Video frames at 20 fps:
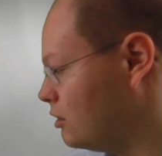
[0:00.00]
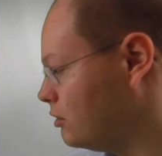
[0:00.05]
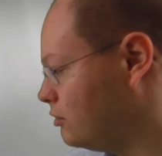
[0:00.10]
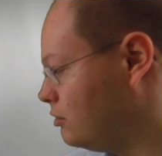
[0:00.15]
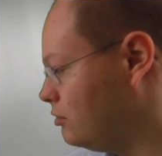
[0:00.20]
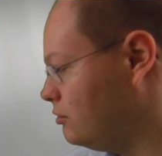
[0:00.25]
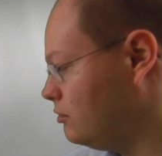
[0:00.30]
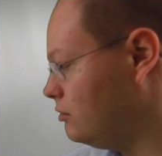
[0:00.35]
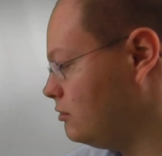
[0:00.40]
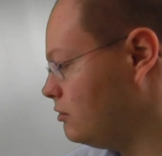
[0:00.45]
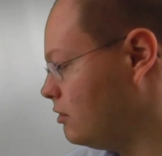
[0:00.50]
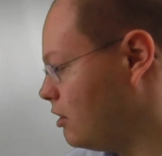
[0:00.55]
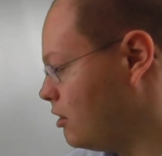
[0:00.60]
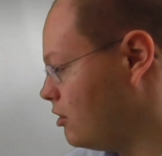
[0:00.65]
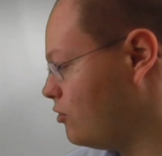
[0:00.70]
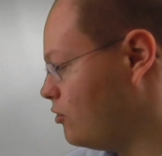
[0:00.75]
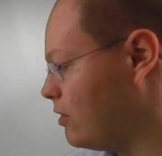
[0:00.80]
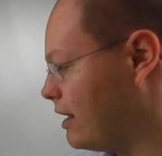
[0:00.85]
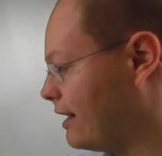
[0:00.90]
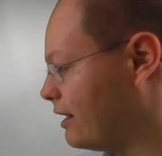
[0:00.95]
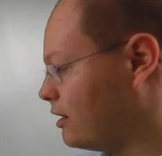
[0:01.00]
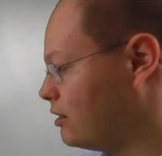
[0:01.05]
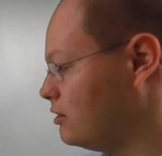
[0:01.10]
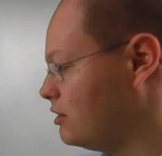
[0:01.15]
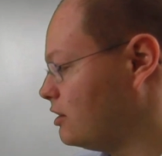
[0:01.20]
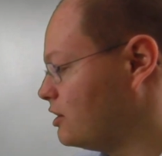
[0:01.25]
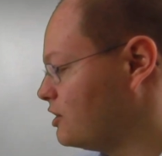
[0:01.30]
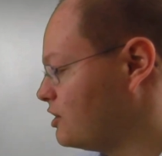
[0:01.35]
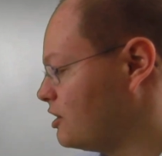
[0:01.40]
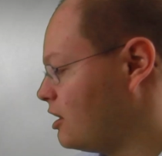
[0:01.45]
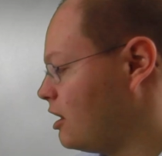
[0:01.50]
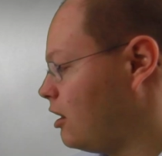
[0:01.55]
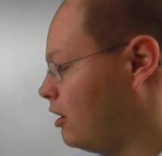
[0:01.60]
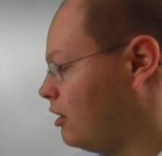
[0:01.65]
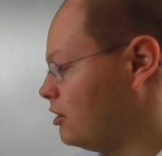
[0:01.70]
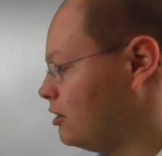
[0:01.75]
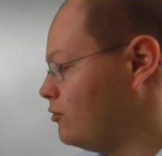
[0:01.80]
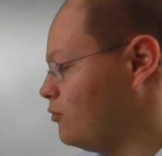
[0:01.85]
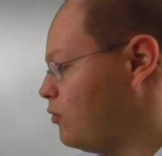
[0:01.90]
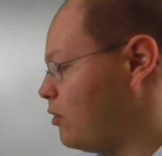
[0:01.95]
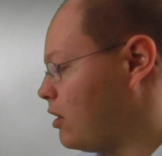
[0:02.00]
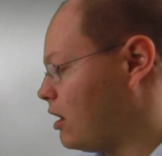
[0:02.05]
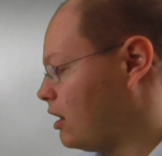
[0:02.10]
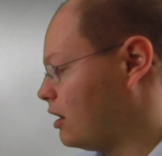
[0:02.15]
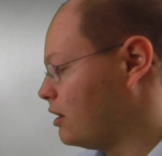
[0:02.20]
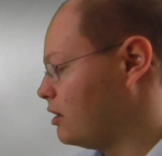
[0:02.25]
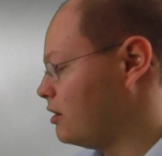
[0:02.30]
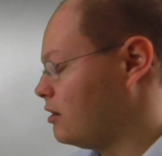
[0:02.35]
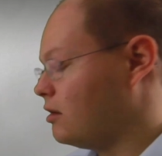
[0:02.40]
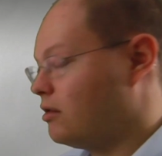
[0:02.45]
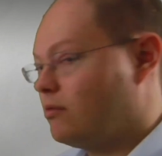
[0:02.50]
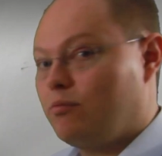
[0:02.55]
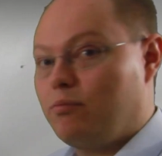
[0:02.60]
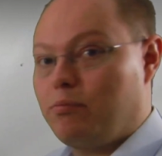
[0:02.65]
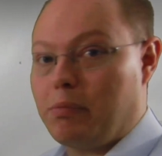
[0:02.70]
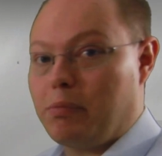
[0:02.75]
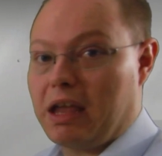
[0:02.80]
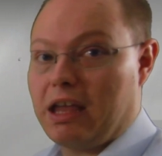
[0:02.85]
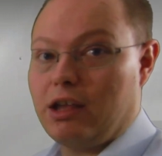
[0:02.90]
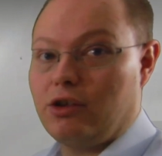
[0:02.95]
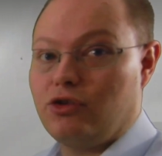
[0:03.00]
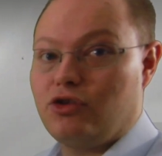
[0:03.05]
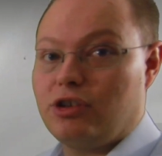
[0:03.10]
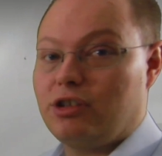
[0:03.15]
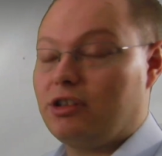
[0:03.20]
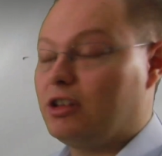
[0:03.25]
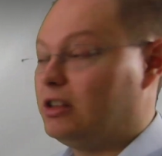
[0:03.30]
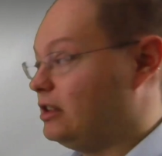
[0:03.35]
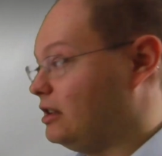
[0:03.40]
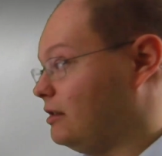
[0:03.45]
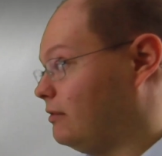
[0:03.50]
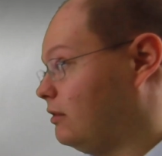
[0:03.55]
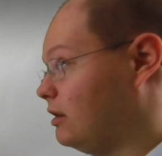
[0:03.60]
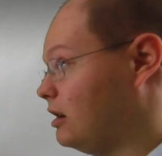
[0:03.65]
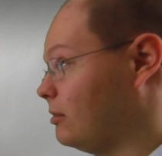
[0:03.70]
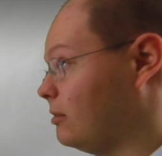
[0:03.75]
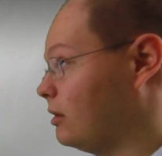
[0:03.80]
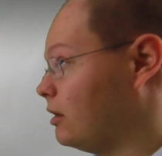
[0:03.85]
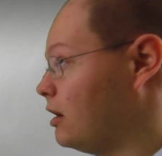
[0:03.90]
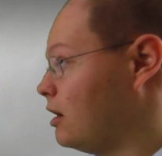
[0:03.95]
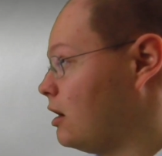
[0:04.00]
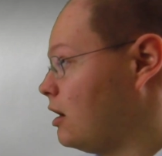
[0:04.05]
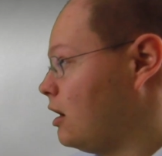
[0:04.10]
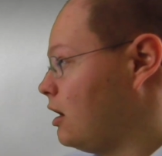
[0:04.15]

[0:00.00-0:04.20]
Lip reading: two records on one page in the leaf level.